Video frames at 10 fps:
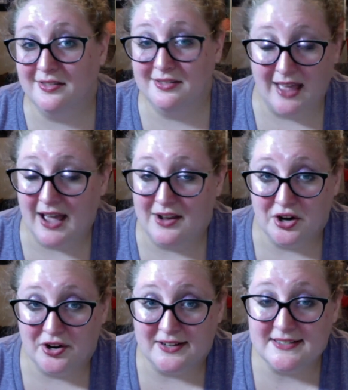that
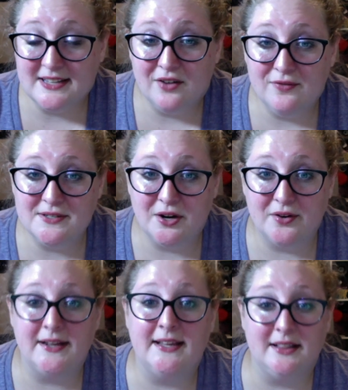yarn itself was
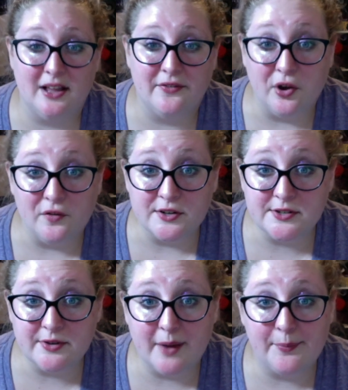already leftover
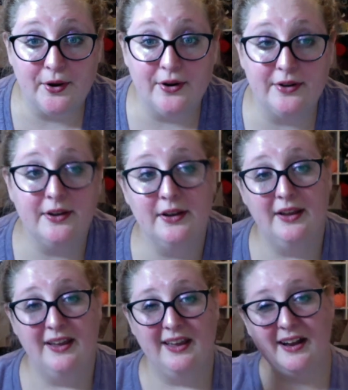scrap yarn.
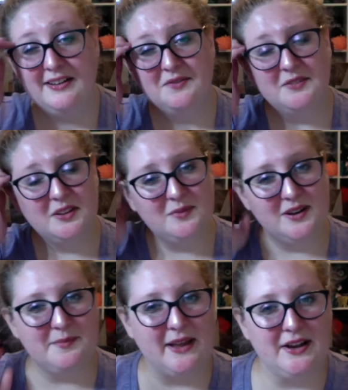And I didn't really want
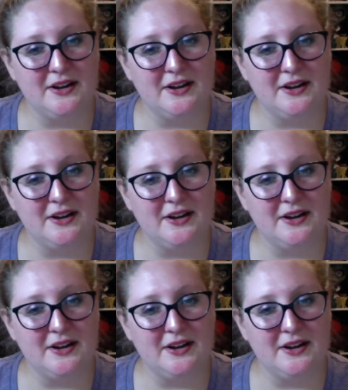to make